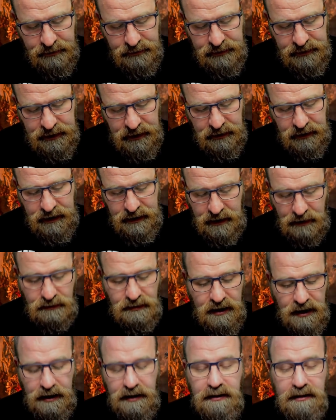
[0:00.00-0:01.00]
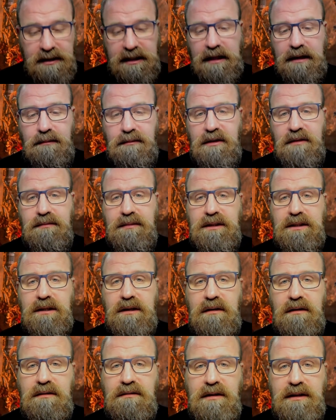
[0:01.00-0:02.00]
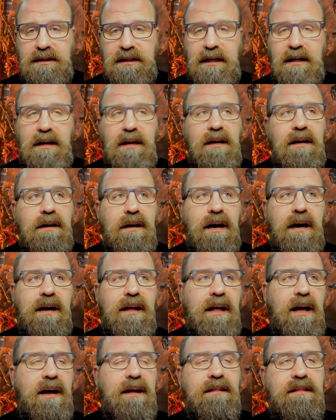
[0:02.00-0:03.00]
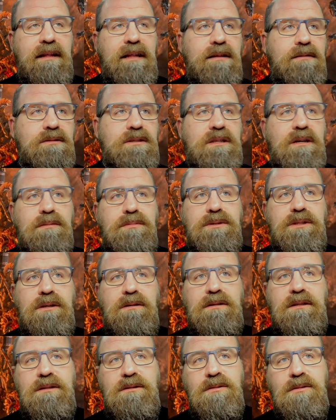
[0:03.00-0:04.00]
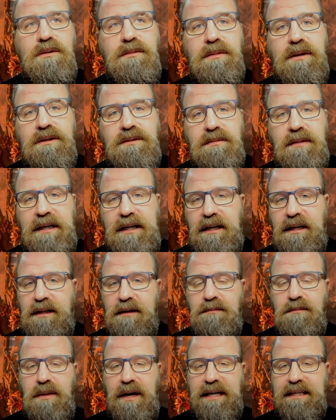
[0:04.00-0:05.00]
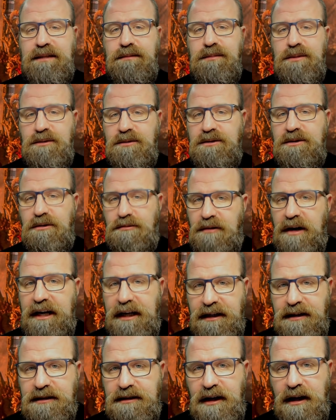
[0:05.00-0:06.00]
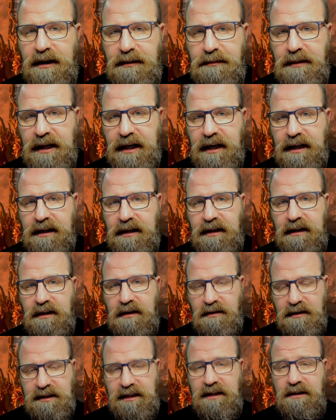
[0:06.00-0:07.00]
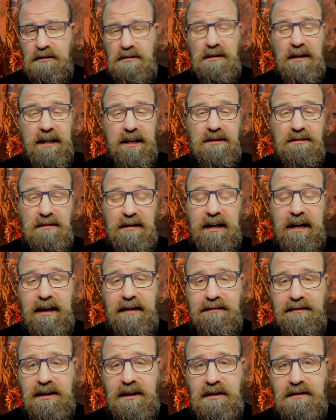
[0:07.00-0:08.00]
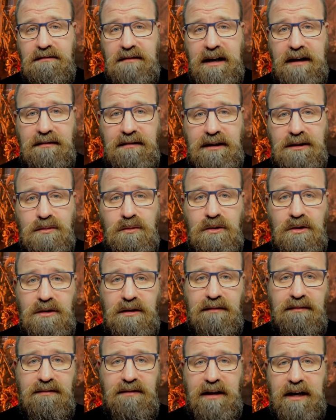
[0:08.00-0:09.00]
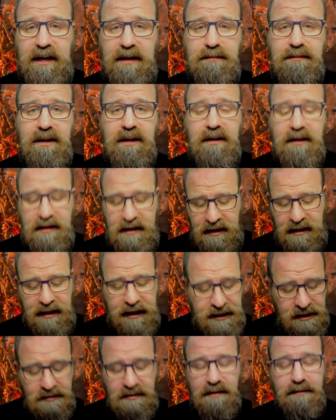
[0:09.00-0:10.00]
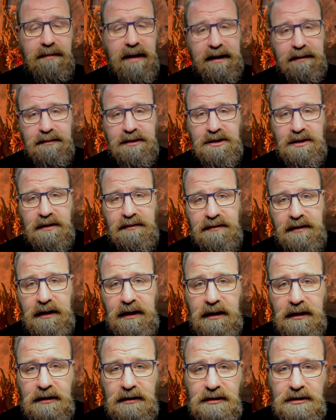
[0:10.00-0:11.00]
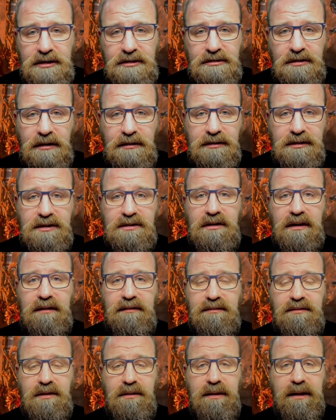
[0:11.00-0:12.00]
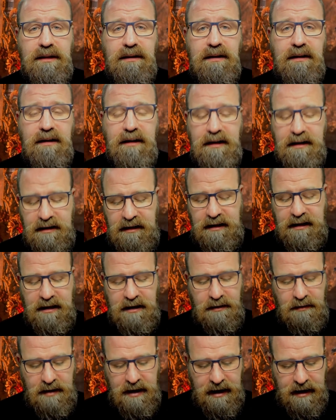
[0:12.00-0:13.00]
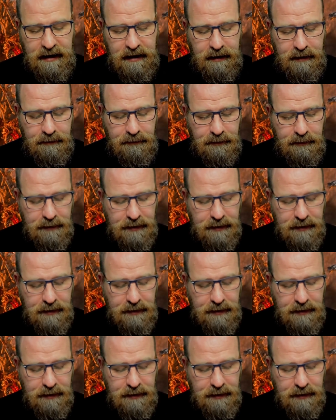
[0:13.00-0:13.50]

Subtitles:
So you don't lose any movement to go across it. I think there was an opportunity to almost make it an impassable terrain type mechanic, you know, as in you literally have to go around this wall of flame, unless you're a Magma Drop and you can just stroll straight through it, you know.